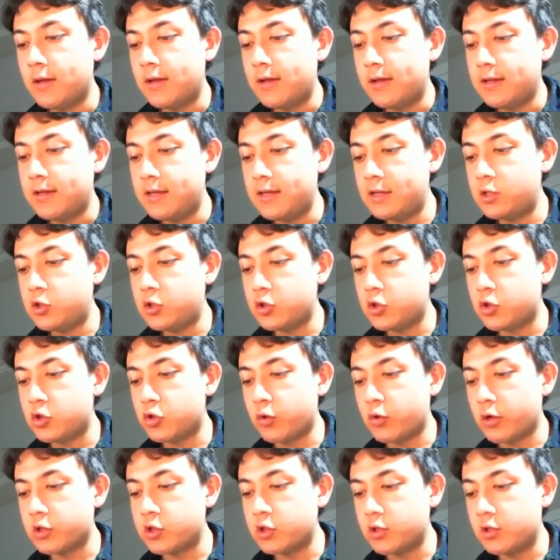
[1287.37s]
each
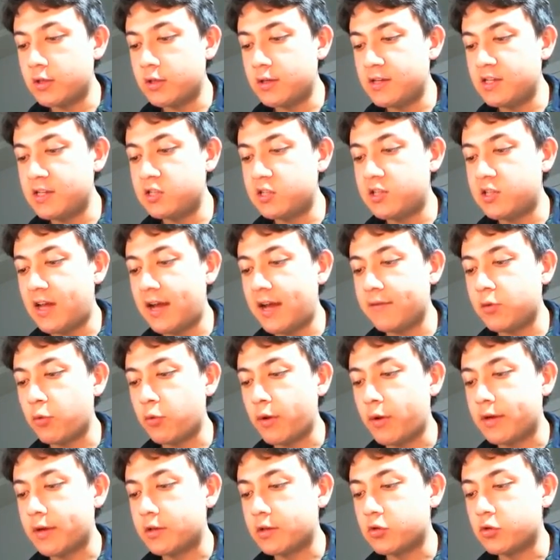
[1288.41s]
instruction needs to have the right
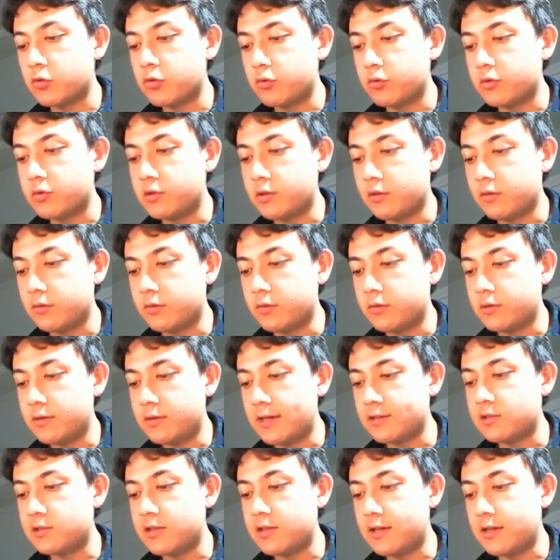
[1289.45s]
control signals. That's
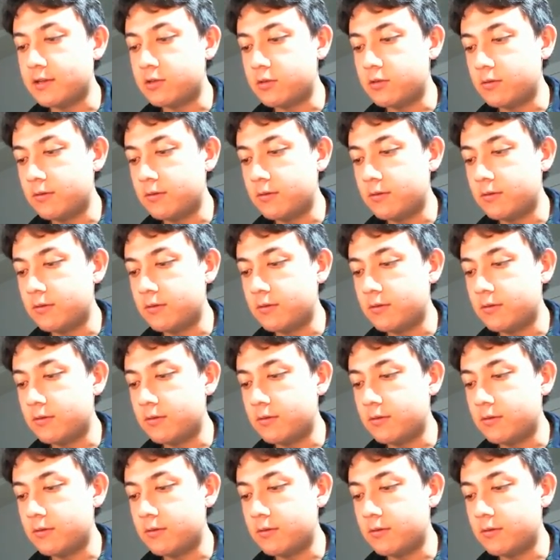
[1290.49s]
the answer.